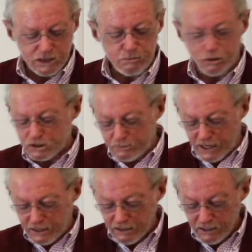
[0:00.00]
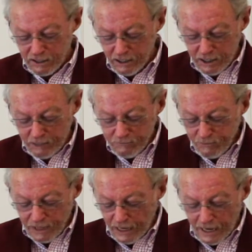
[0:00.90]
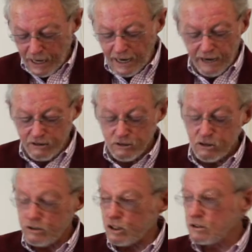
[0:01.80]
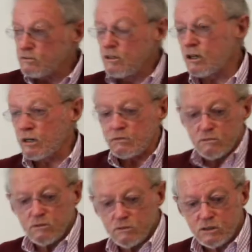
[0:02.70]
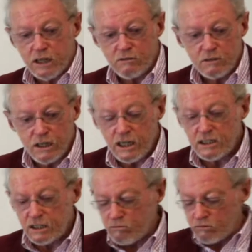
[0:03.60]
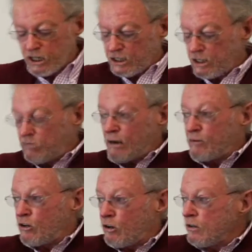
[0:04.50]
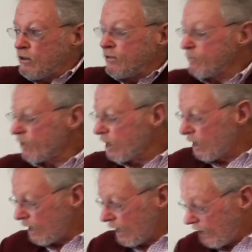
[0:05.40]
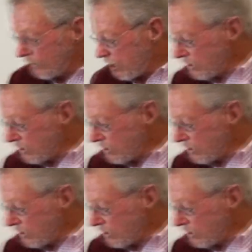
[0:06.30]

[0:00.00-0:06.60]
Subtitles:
sports bag, and you can easy rub it on, and then